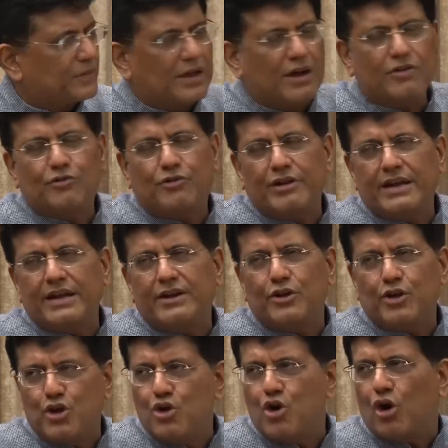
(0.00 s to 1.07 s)
country
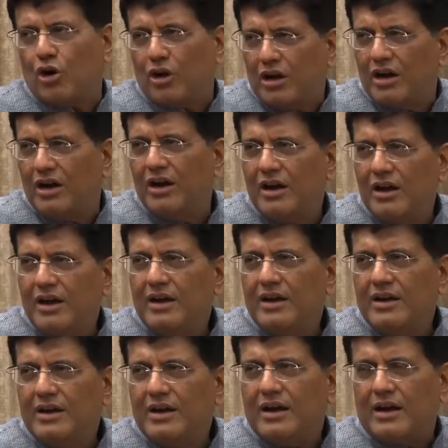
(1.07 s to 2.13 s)
in New York,
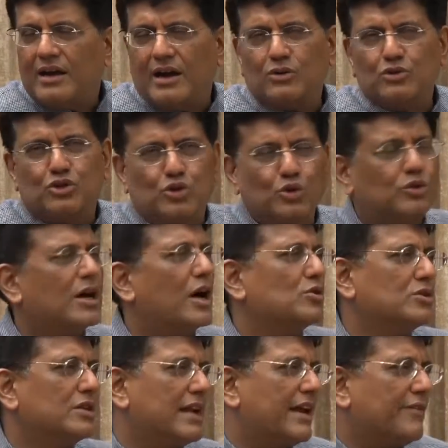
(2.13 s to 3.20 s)
around
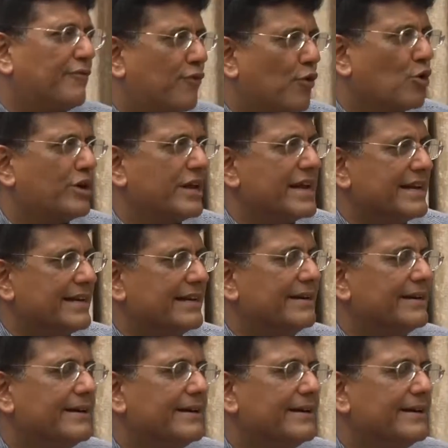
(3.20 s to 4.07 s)
2014.